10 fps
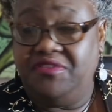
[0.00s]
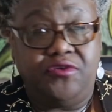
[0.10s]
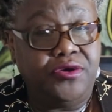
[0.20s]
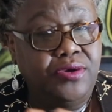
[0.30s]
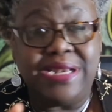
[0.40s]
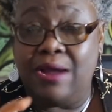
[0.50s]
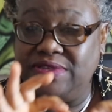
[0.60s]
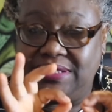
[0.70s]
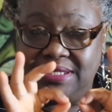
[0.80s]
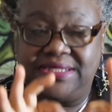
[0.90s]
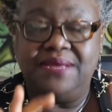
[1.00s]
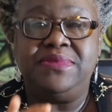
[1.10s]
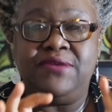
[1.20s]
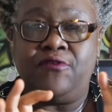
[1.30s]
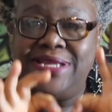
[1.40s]
For
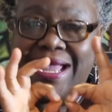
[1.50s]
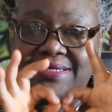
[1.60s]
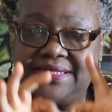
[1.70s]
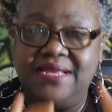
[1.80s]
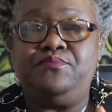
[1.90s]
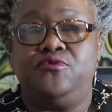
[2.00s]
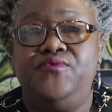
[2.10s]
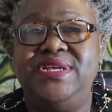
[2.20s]
that simple